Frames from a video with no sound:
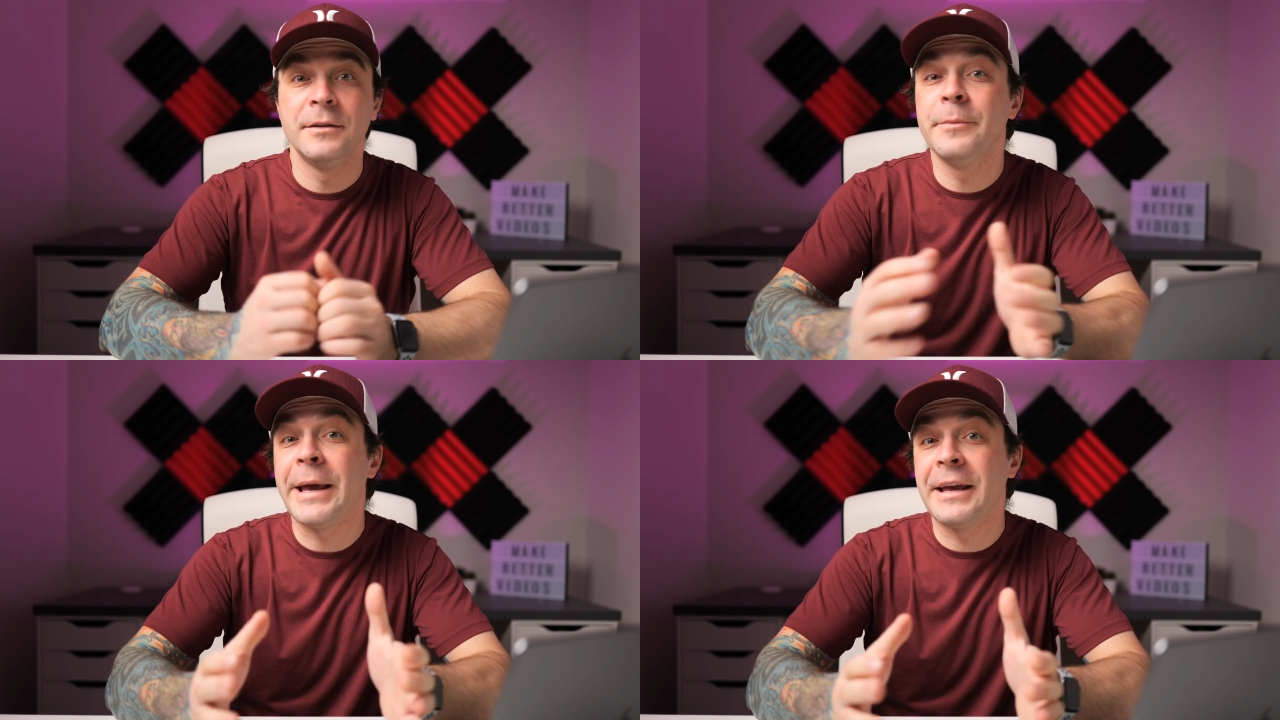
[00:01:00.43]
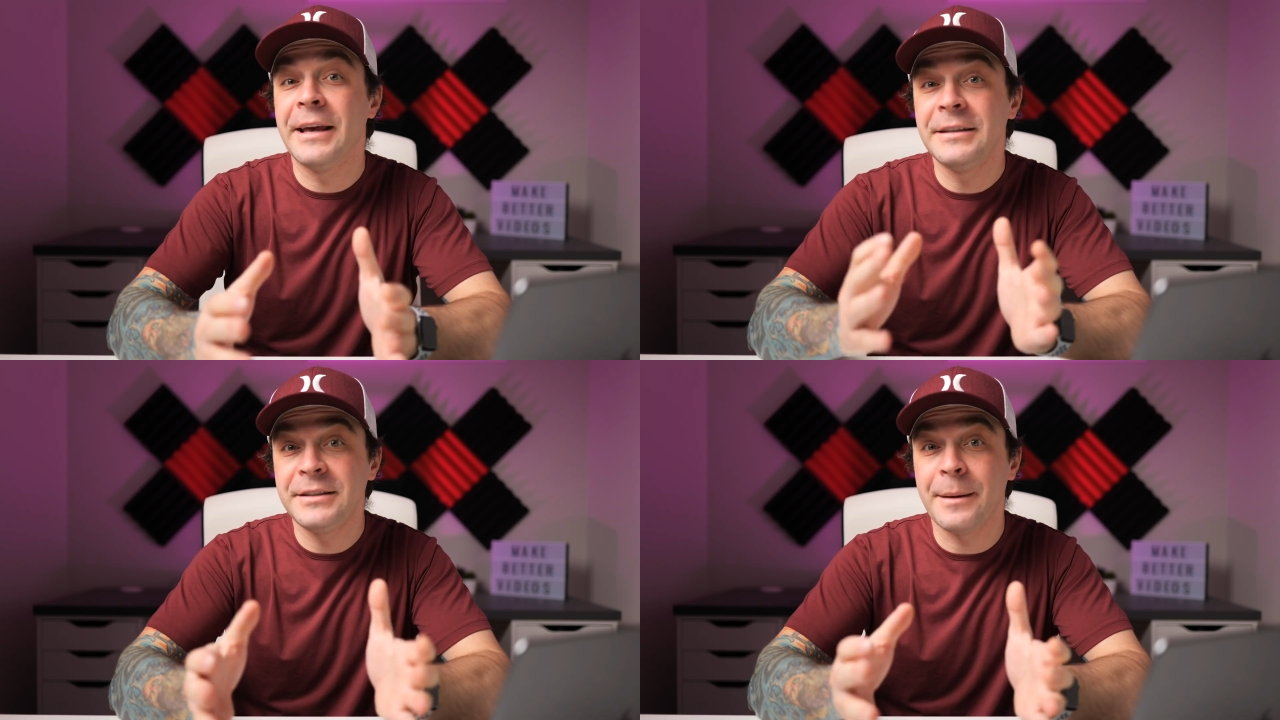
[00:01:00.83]
To make
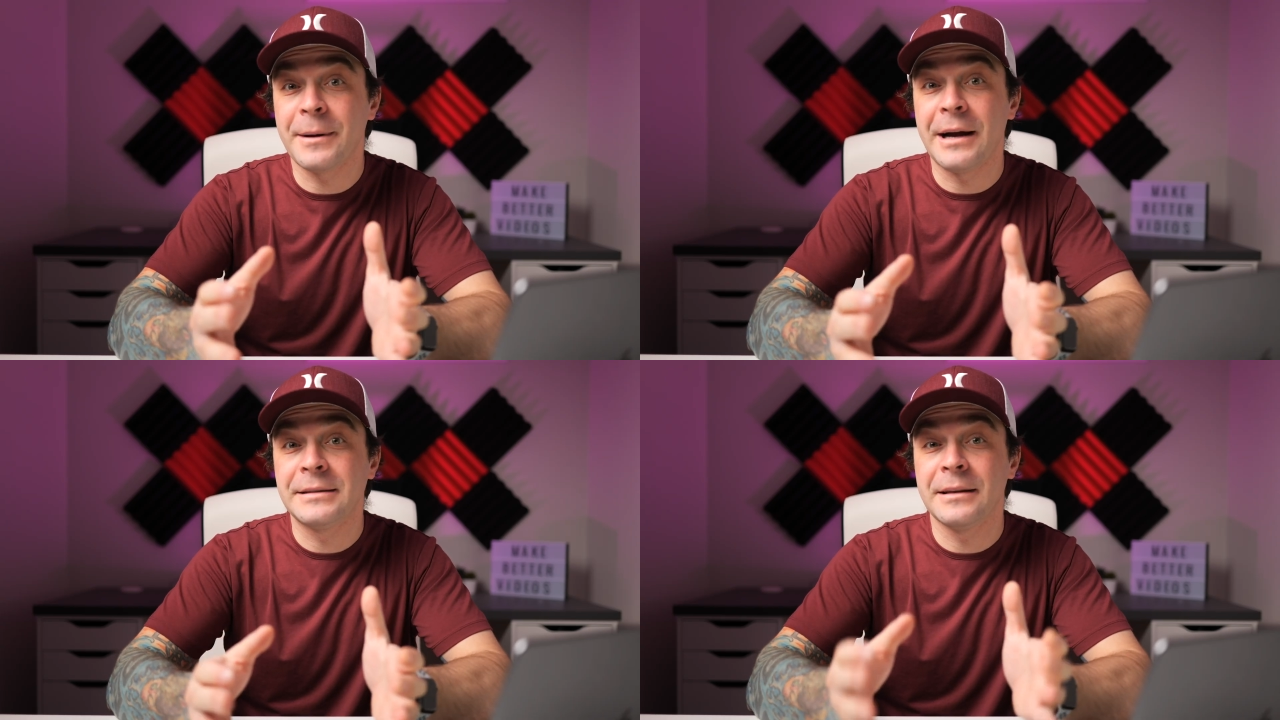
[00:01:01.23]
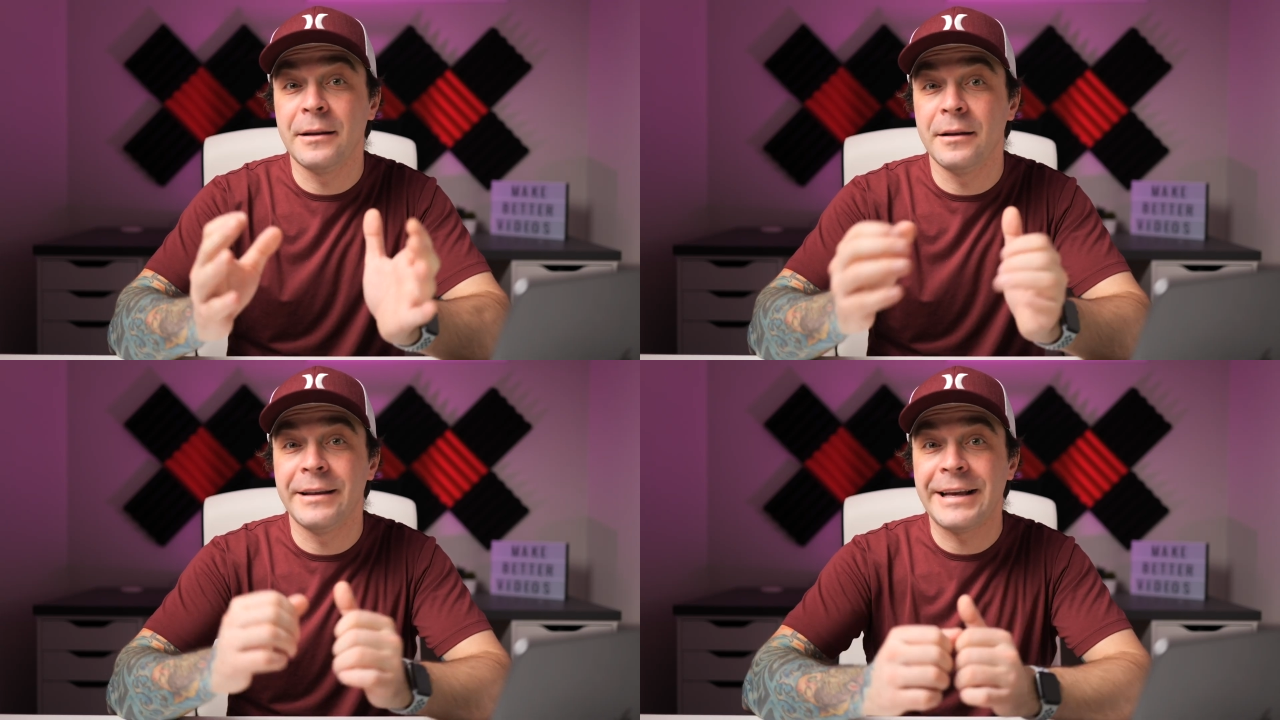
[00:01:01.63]
his jump cuts a
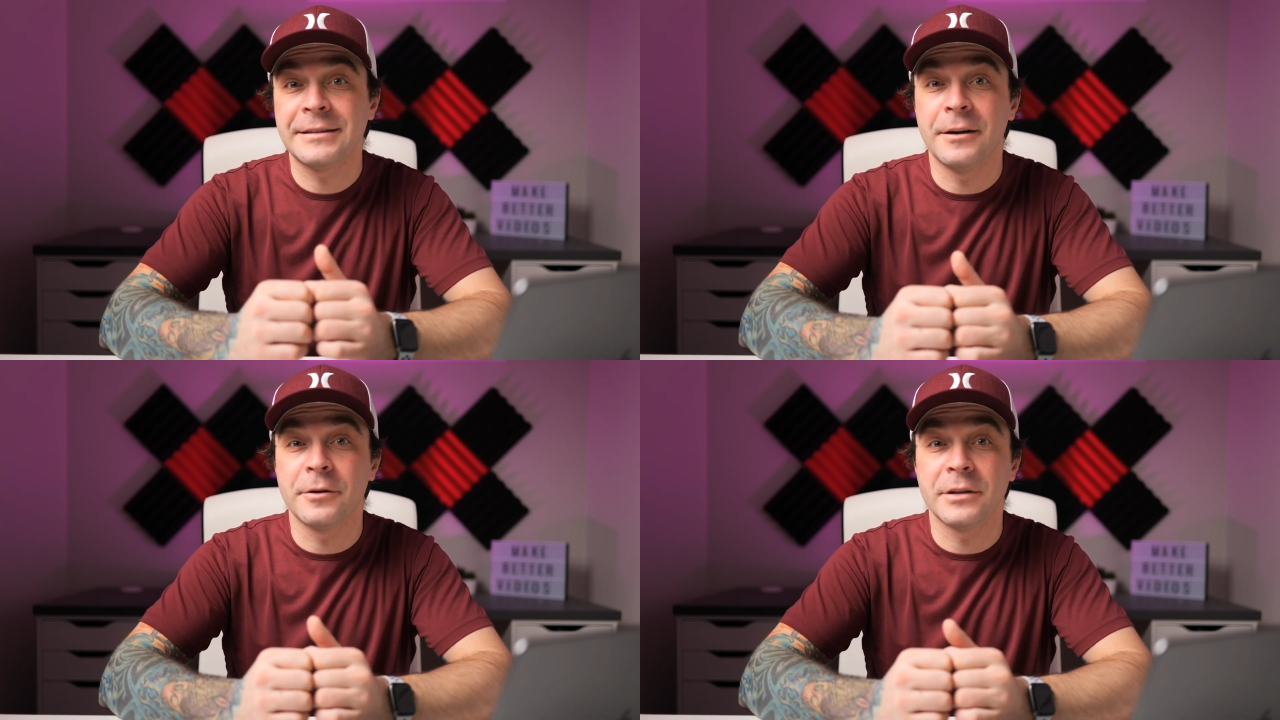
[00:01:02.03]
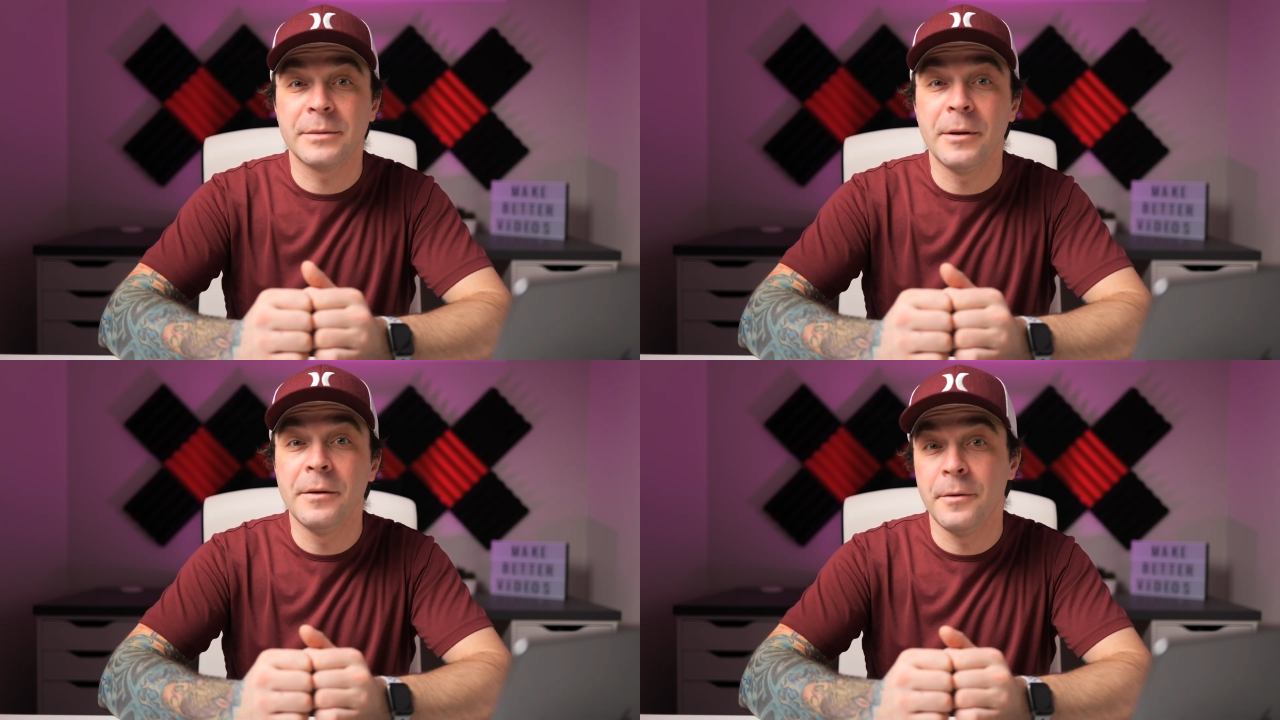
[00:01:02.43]
little less
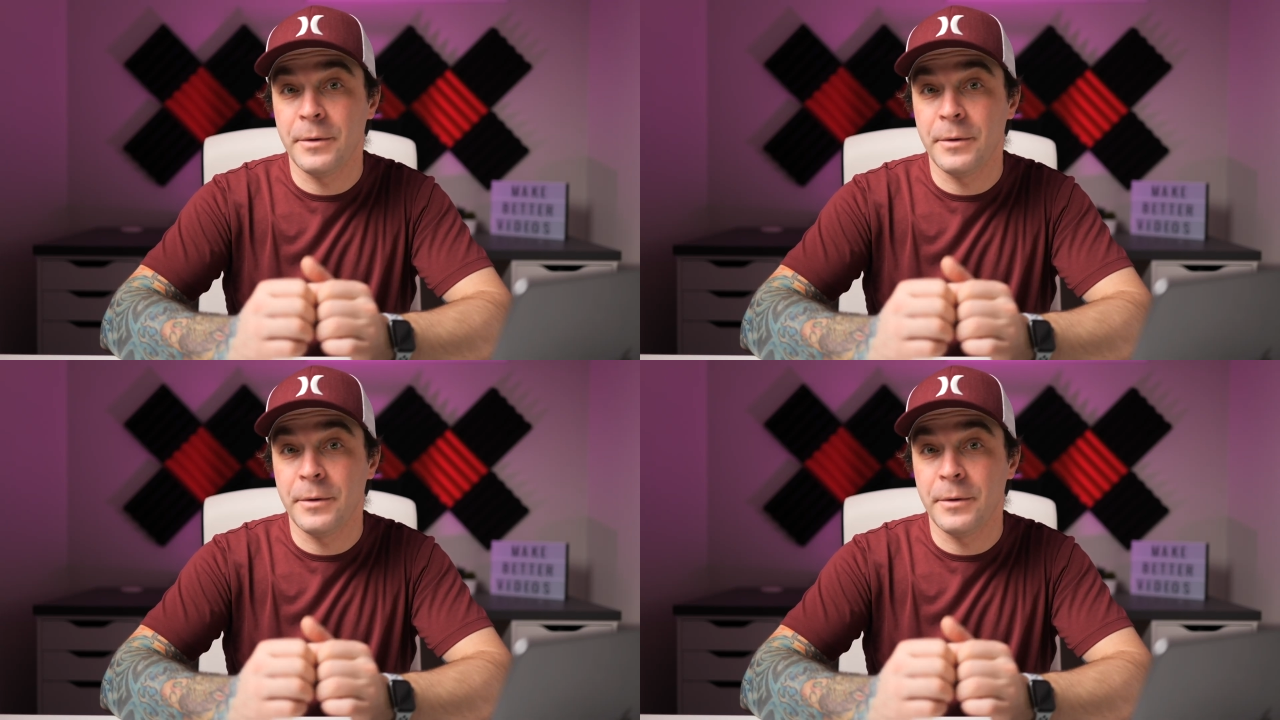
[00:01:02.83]
noticeable,